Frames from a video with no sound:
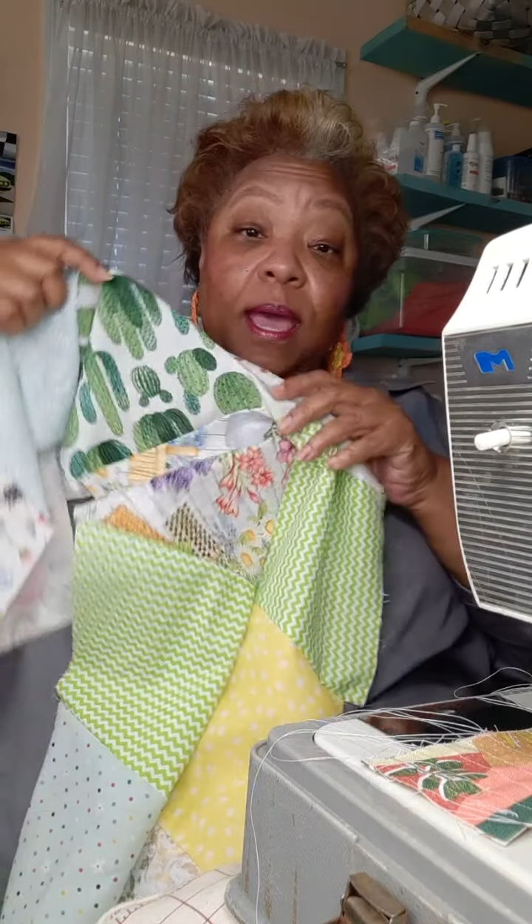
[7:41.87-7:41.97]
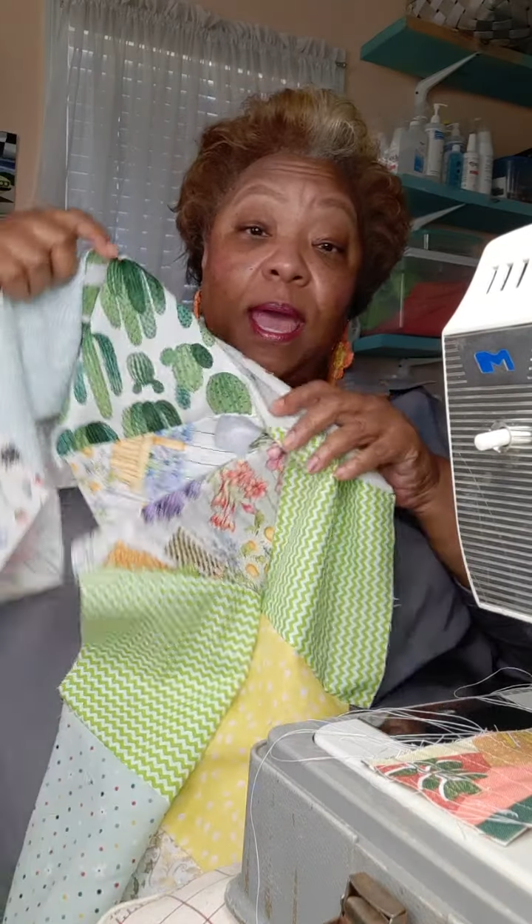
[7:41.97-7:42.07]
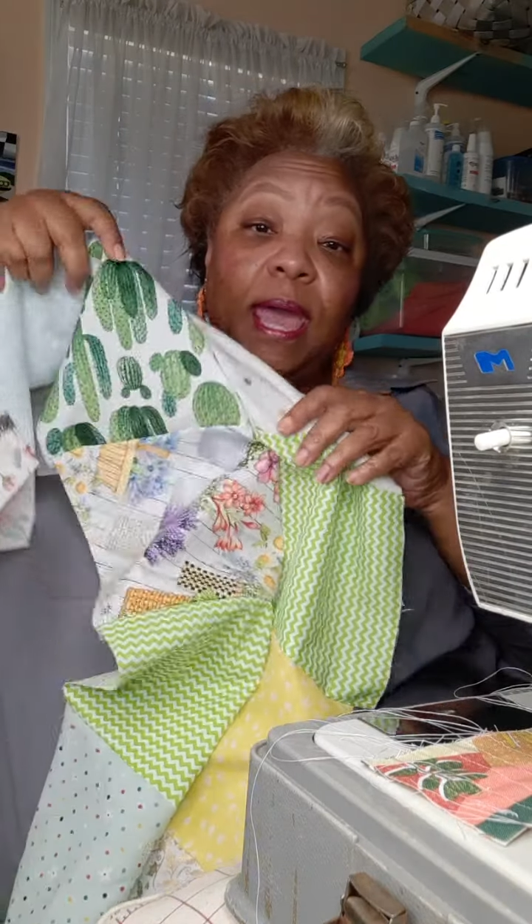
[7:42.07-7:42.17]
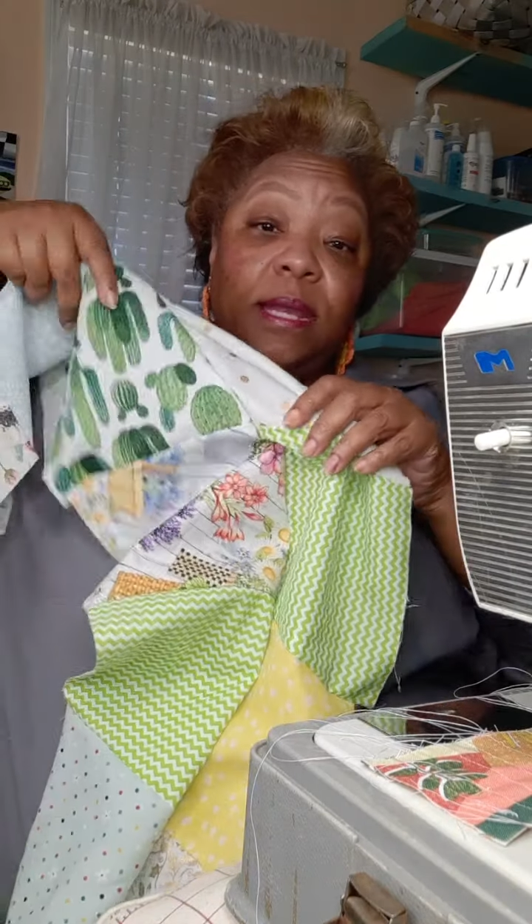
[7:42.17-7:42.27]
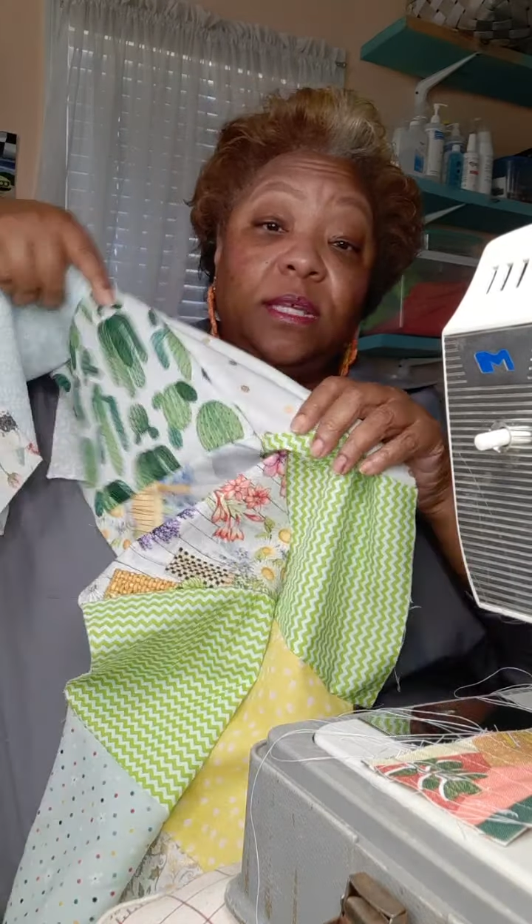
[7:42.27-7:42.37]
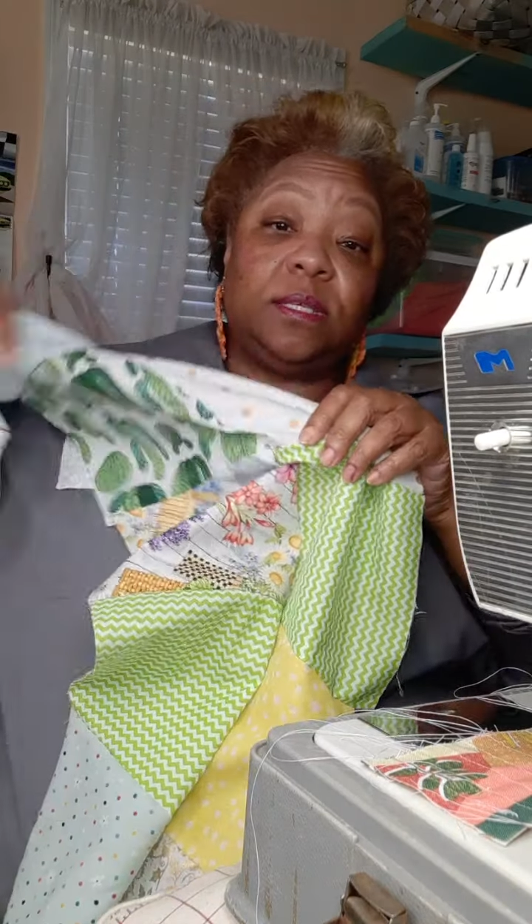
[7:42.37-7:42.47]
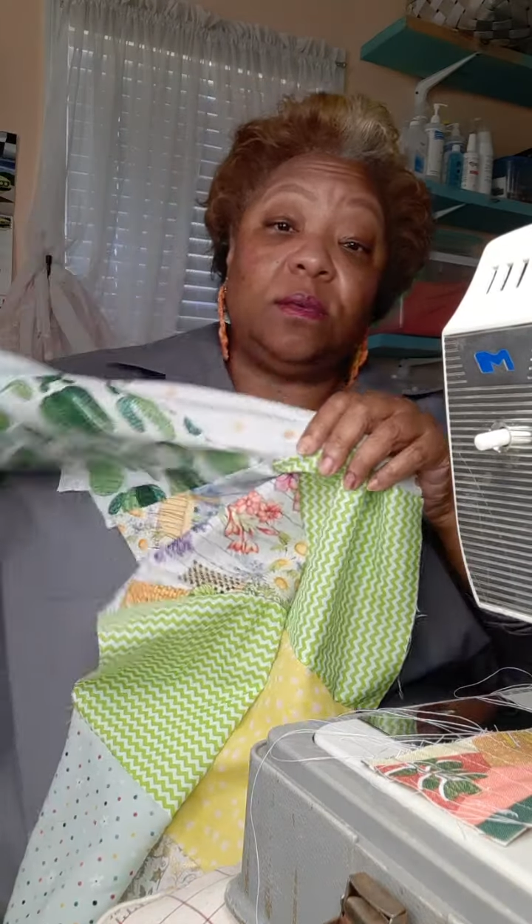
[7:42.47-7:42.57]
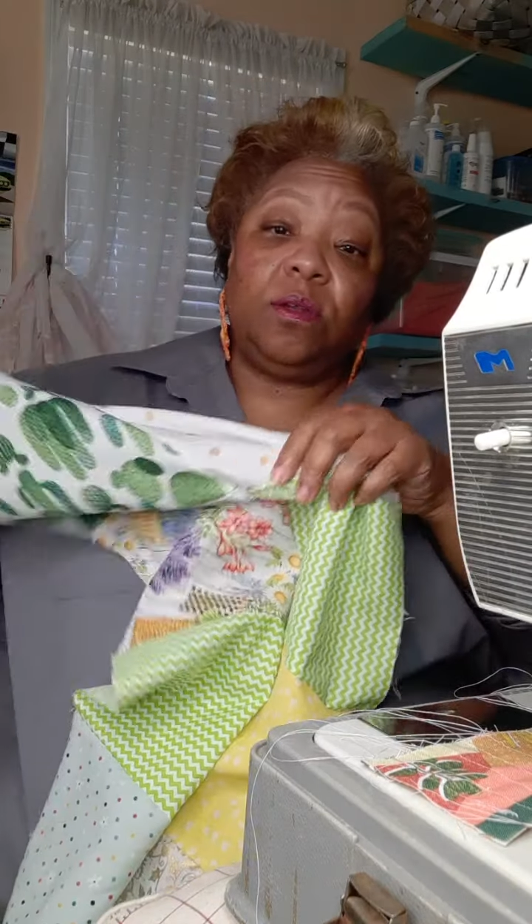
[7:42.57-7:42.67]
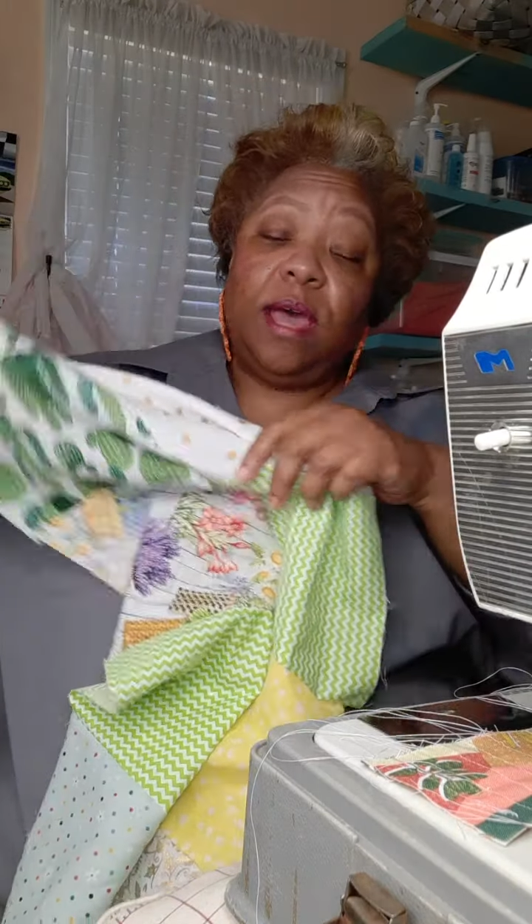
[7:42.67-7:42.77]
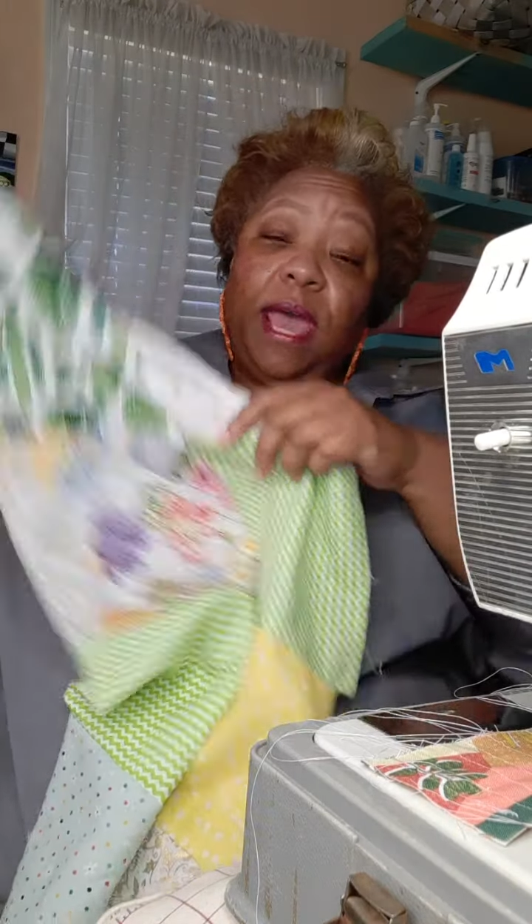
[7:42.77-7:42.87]
I said,
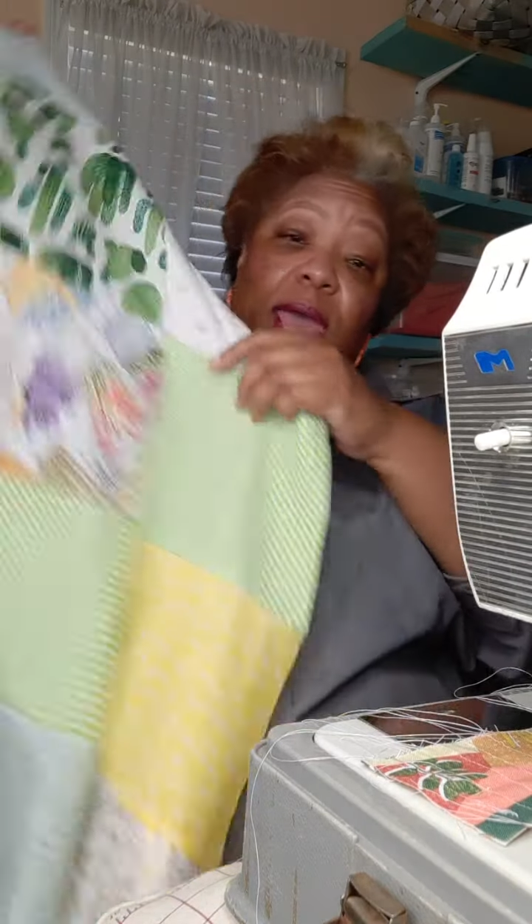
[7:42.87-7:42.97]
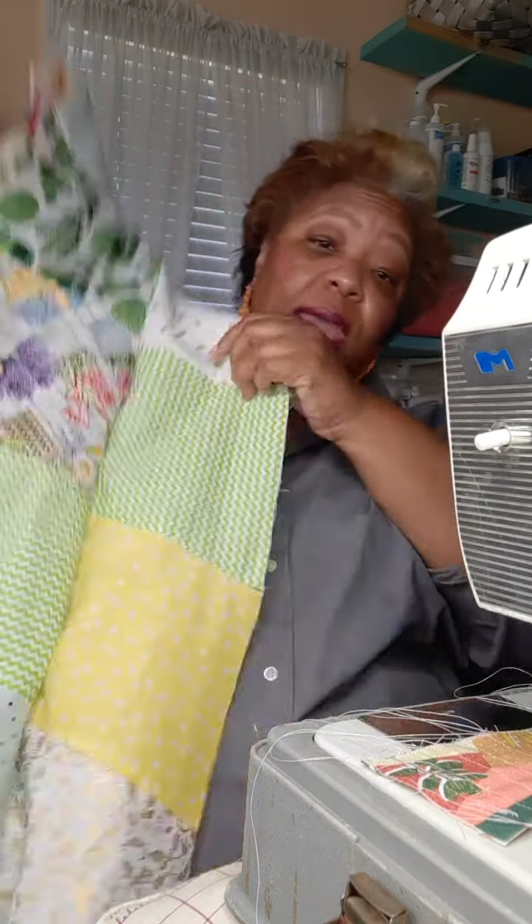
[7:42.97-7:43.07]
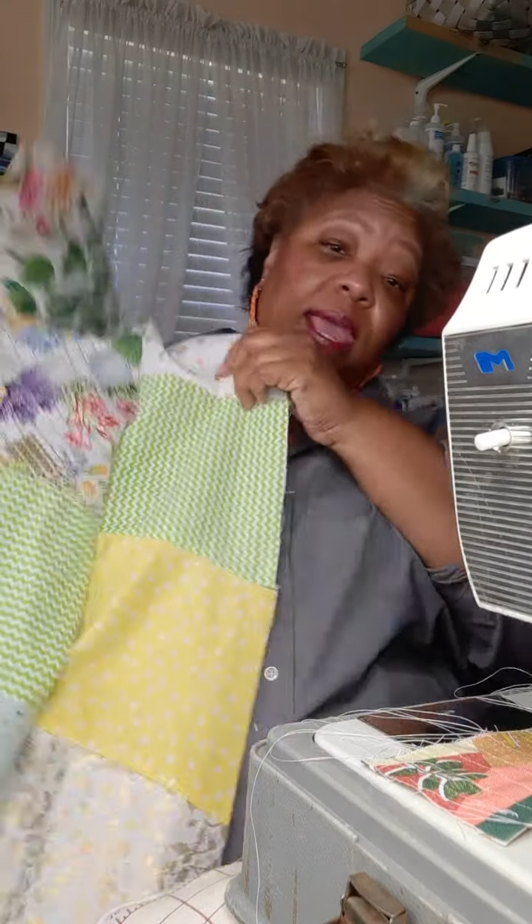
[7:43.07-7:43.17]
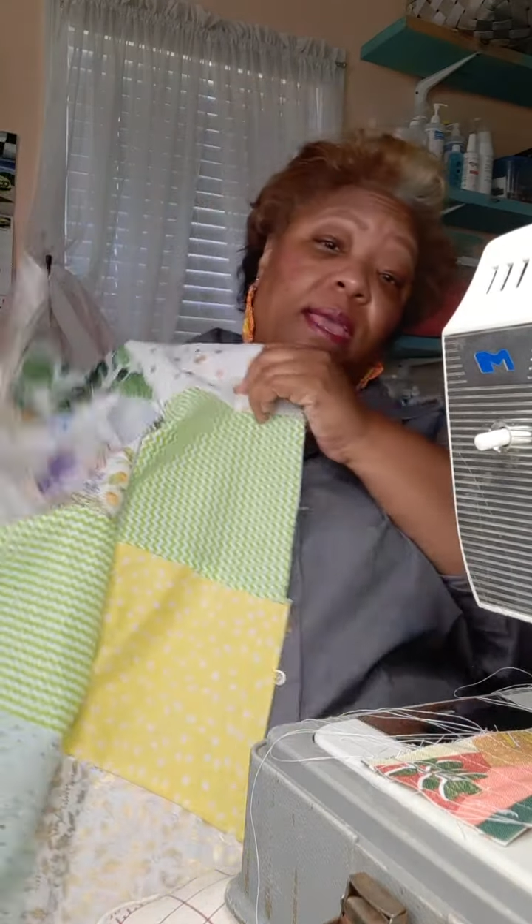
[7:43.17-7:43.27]
that's it.